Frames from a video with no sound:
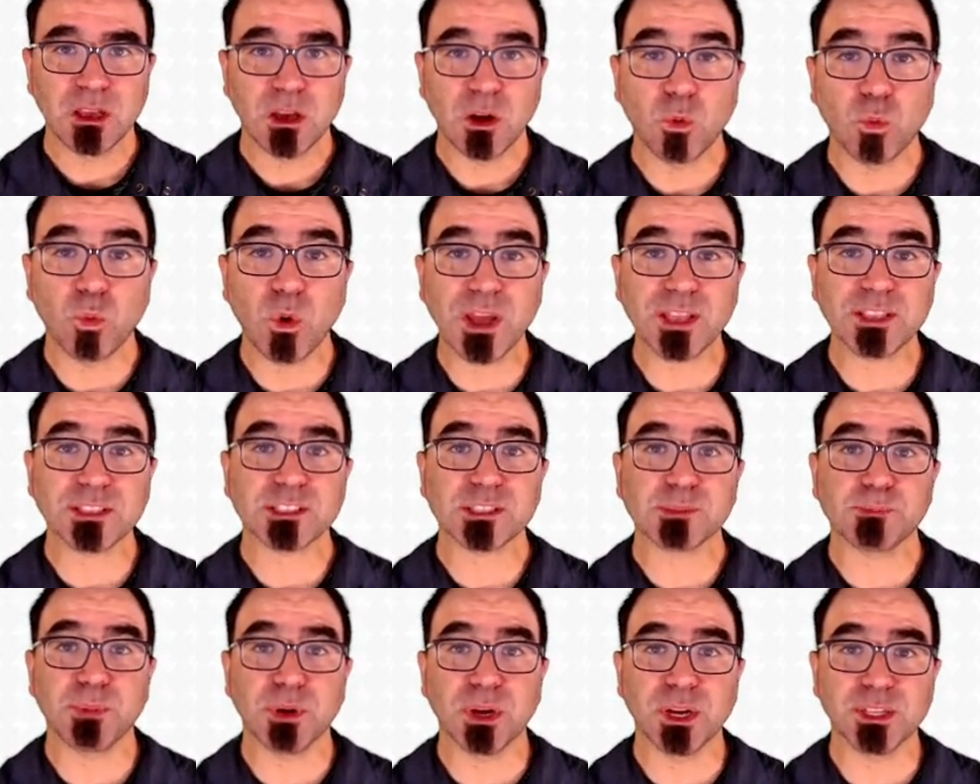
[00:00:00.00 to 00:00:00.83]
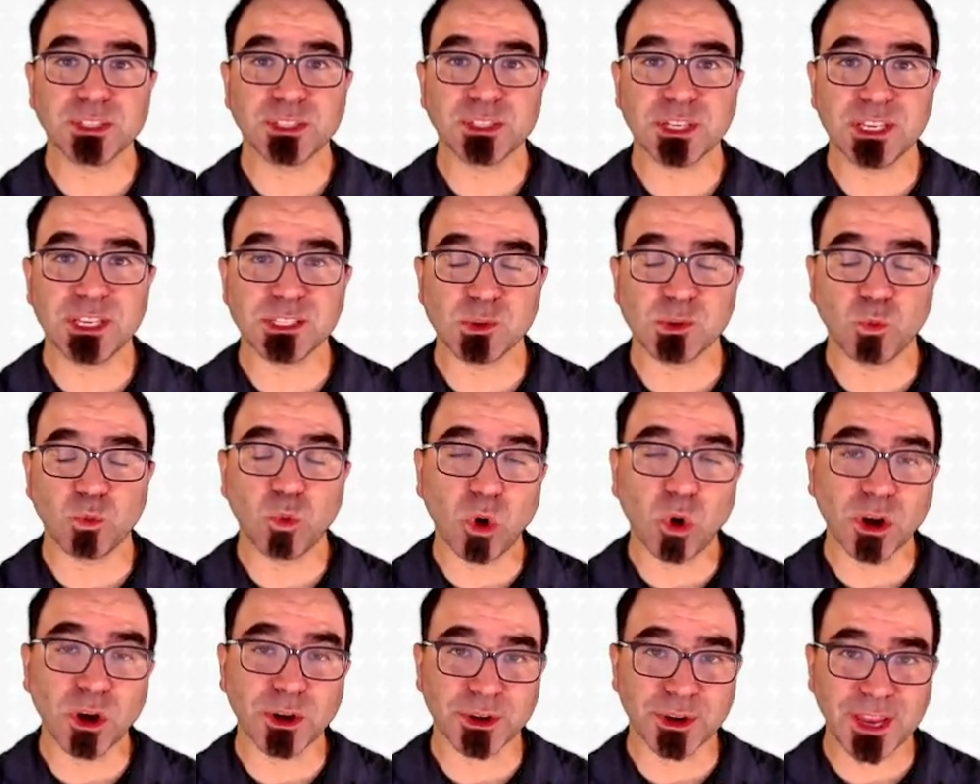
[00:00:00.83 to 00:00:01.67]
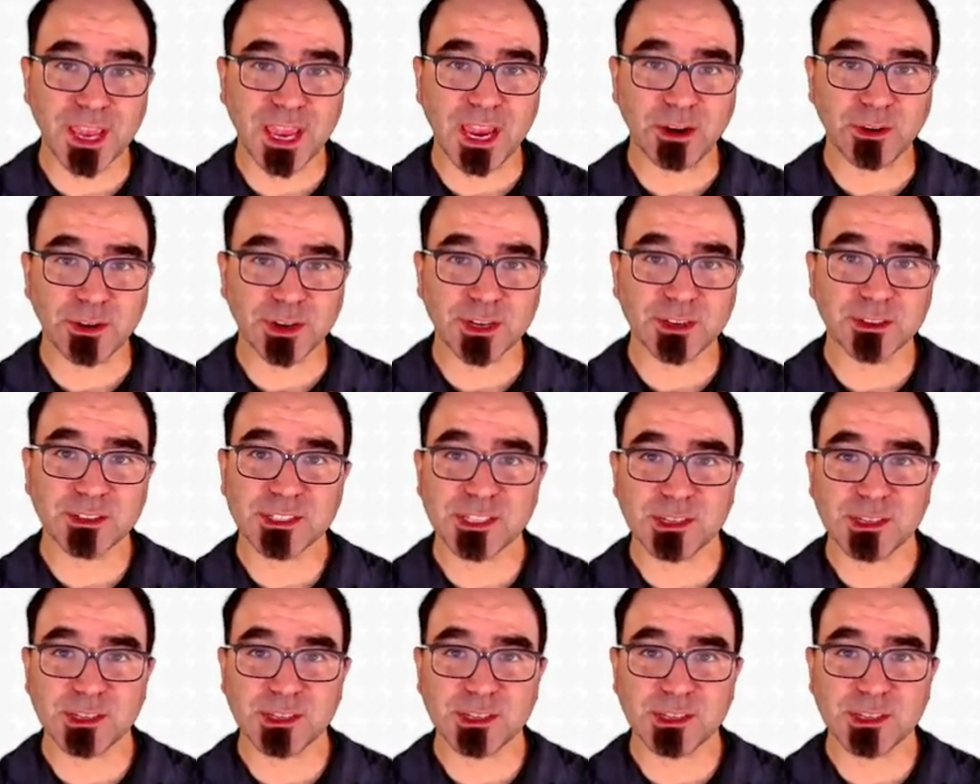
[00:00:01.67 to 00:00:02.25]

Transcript: A wet sponge is a water carrier,